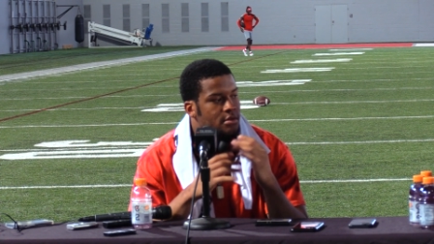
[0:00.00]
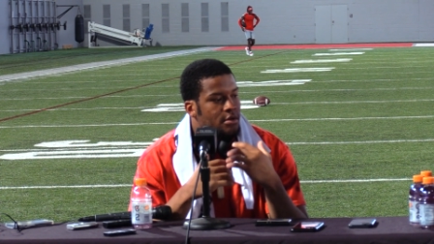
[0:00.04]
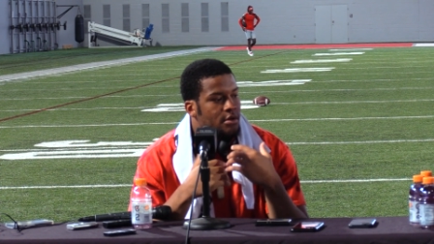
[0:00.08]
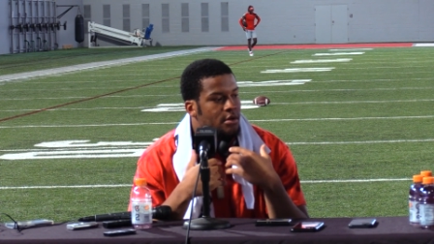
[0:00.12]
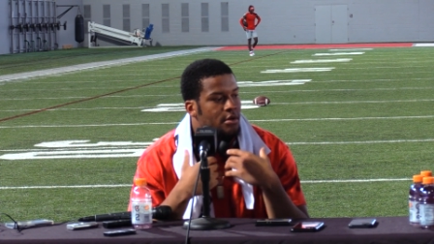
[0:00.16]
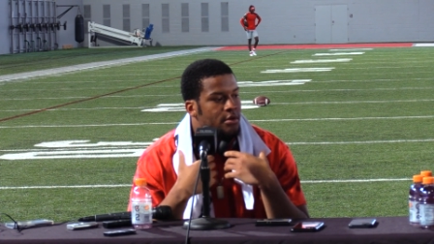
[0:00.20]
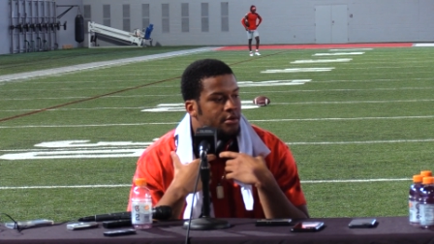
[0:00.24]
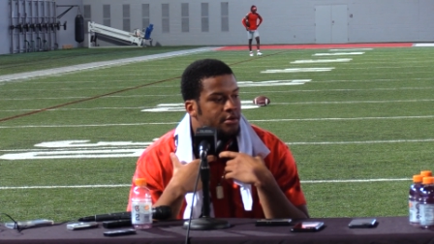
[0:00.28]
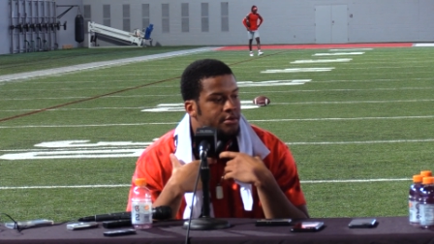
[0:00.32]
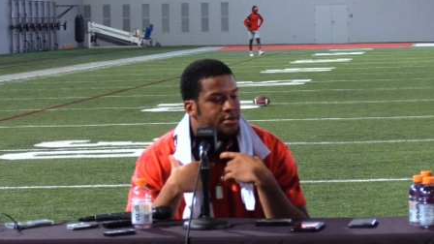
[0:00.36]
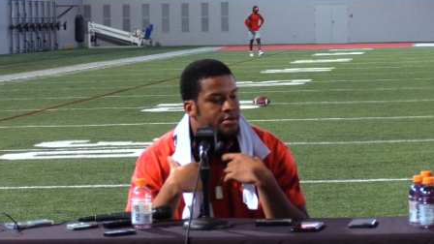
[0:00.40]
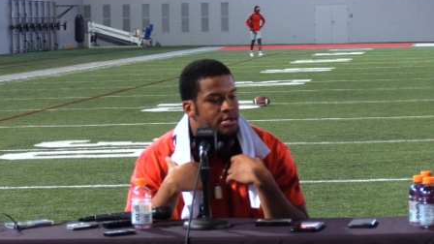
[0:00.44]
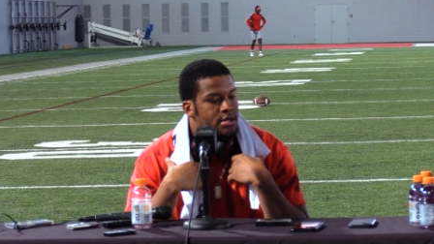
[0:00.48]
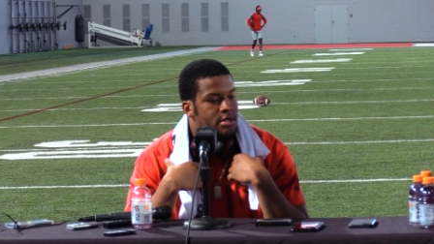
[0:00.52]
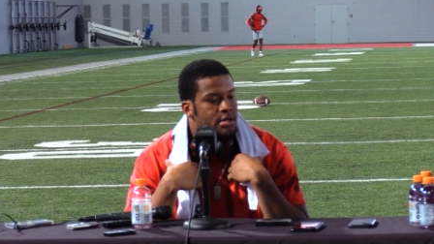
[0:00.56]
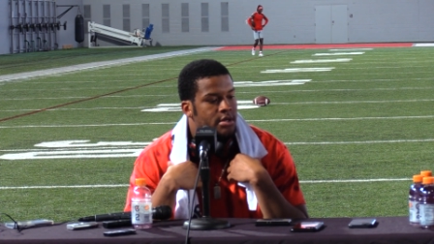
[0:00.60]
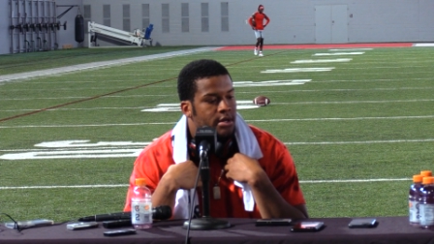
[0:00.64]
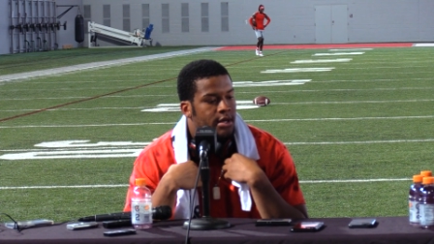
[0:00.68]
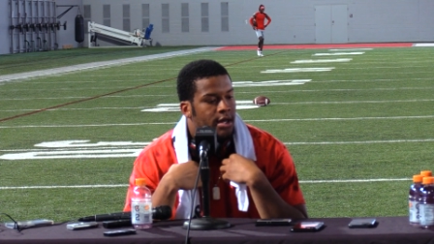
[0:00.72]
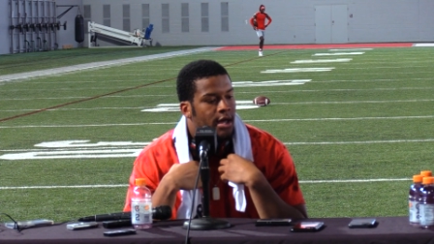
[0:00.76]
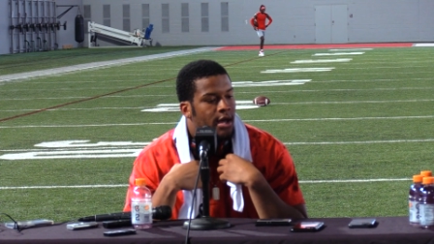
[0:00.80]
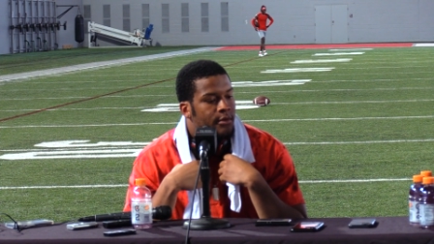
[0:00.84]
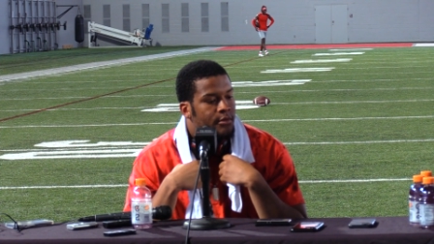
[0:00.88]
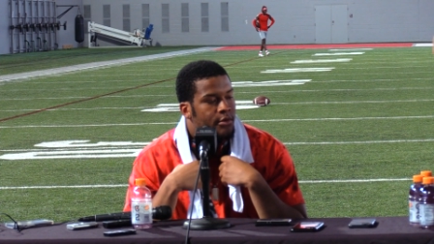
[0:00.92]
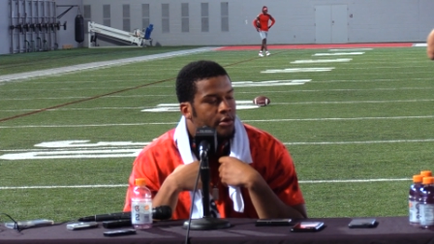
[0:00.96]
You know,
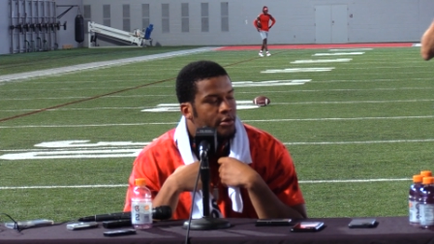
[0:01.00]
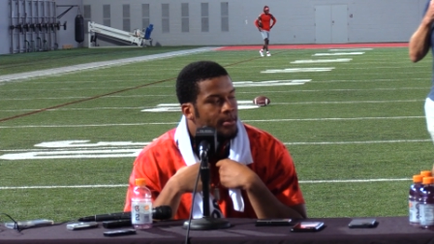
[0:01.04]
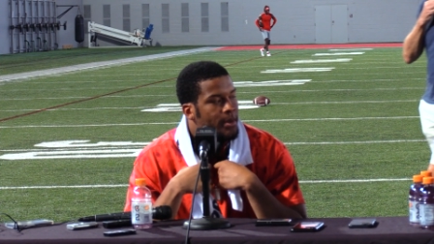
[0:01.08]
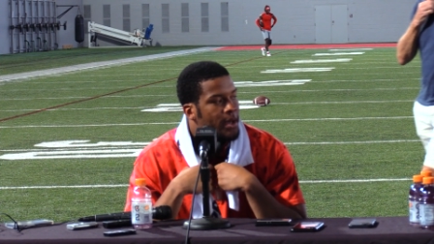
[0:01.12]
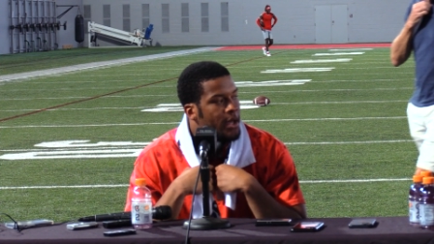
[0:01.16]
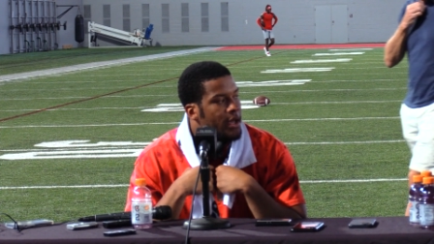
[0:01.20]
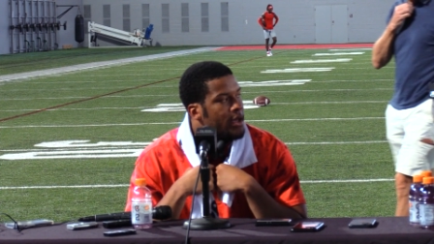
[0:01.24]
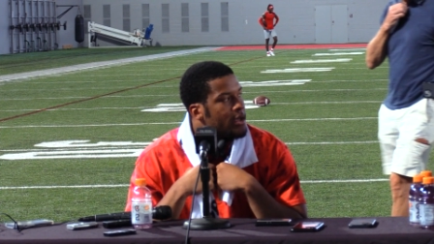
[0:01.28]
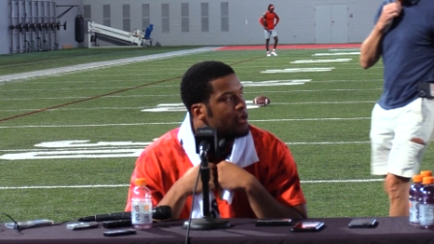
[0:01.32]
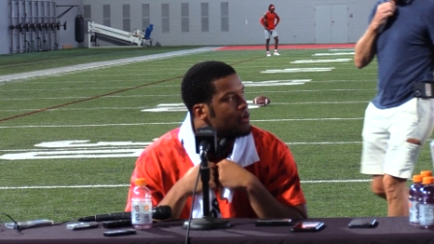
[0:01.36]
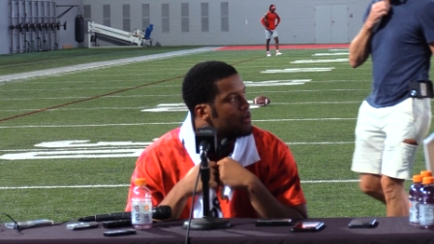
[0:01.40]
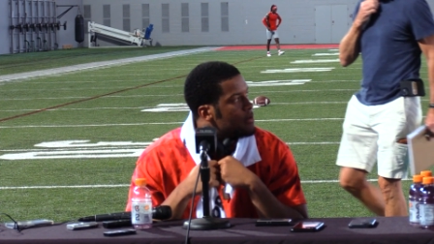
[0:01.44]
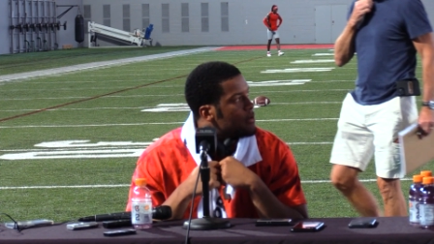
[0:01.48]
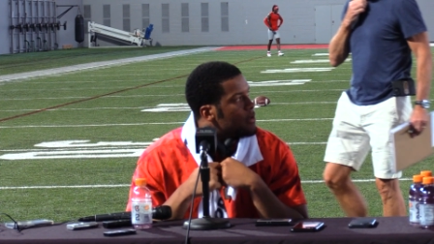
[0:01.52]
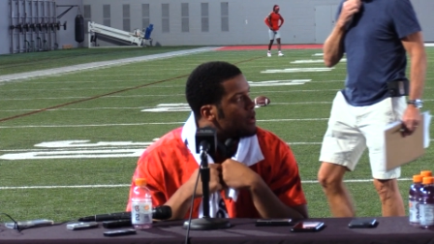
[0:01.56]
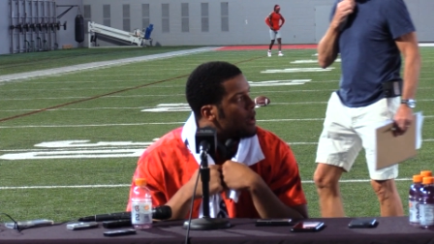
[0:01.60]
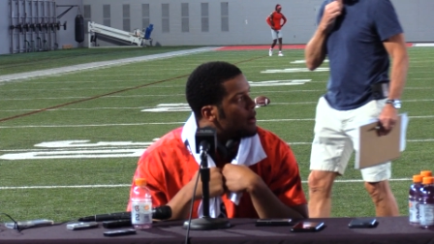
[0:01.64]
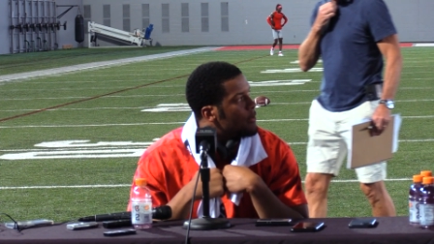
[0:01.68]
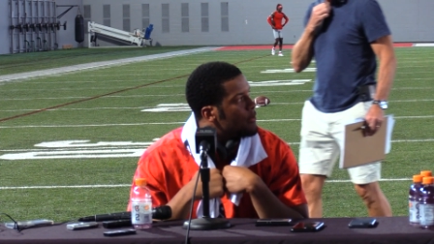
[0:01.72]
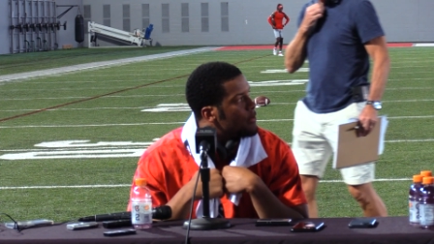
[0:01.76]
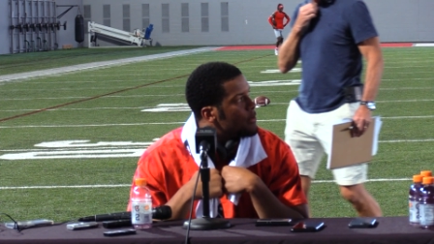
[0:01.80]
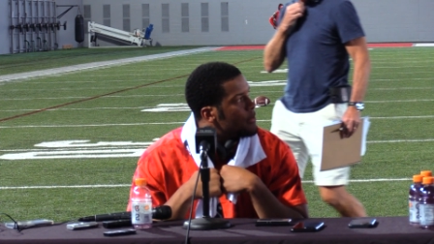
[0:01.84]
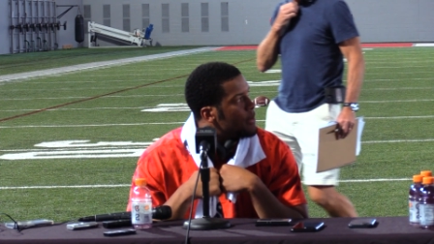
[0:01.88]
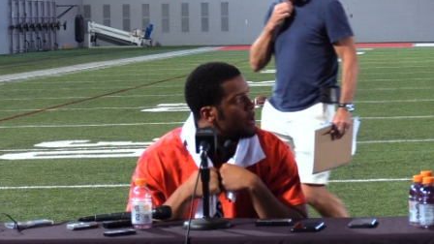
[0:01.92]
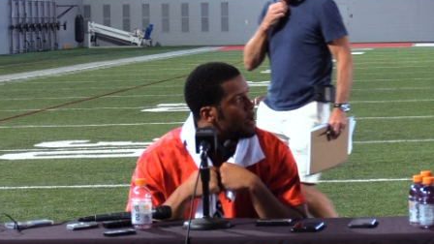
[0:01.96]
it got real bad. It
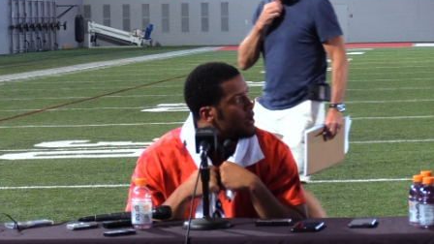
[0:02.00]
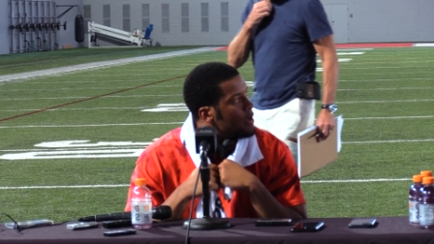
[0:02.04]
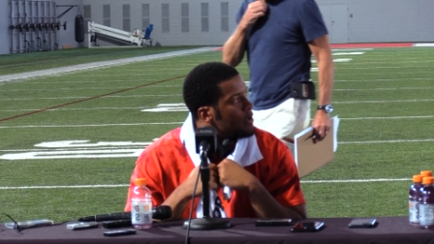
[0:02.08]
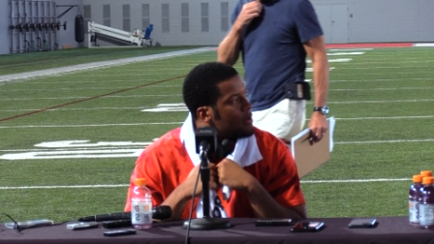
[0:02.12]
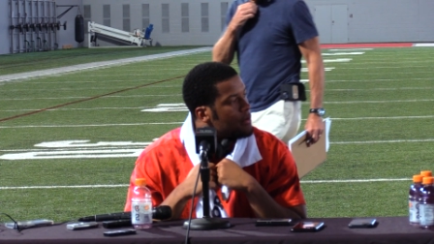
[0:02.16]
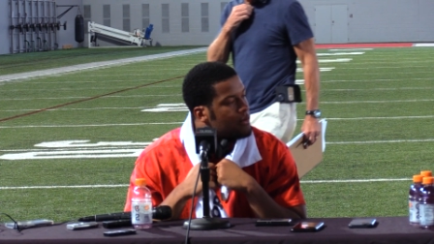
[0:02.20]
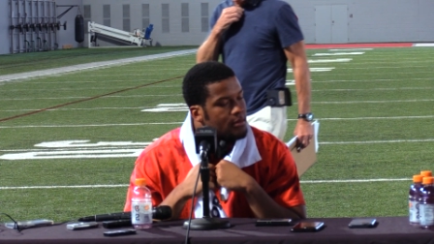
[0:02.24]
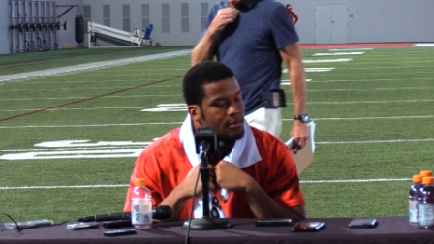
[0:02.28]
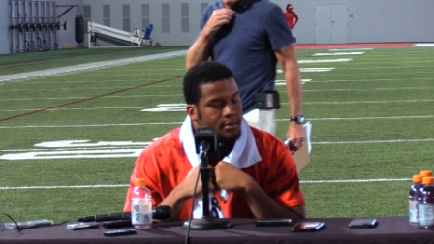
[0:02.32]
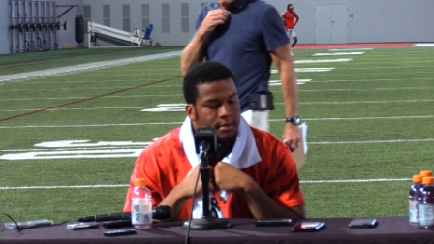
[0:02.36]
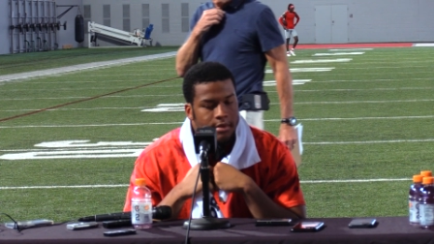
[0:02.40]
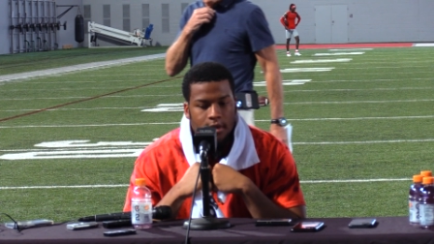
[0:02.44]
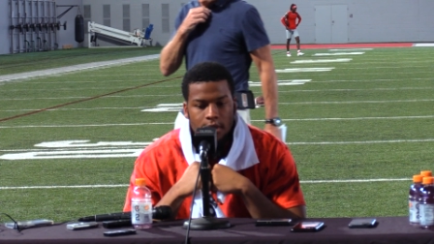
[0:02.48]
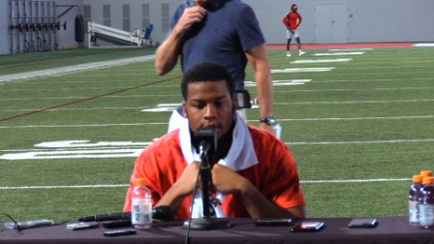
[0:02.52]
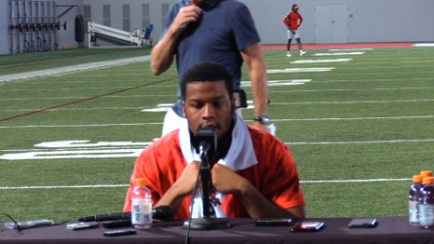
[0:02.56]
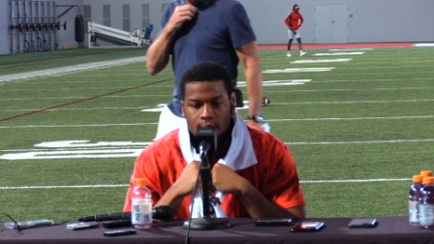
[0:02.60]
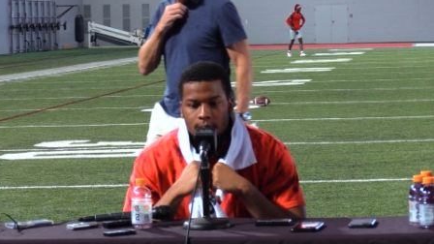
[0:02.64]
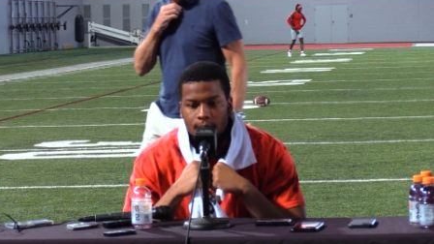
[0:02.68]
got real bad. Yeah.